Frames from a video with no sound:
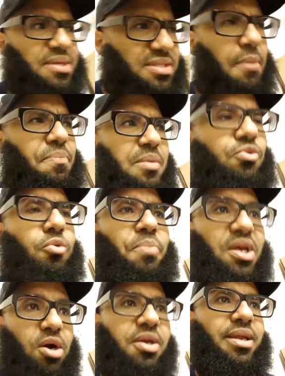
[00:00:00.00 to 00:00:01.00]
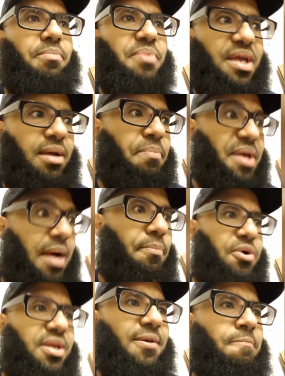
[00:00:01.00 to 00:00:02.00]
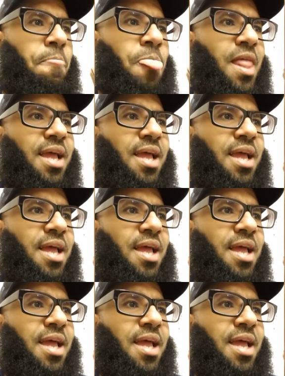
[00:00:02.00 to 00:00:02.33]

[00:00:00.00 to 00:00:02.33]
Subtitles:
But some people will pick up on it.